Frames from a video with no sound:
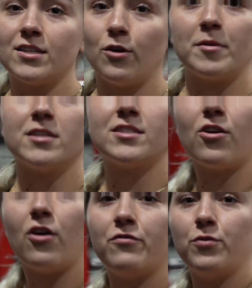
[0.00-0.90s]
so I'm going to
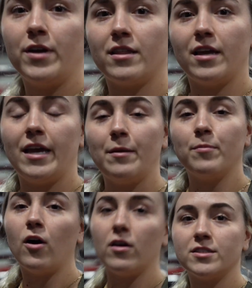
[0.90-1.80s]
start off with a
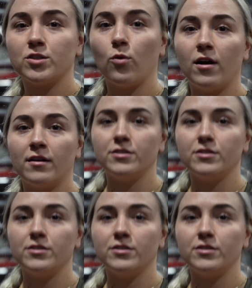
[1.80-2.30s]
pause squat.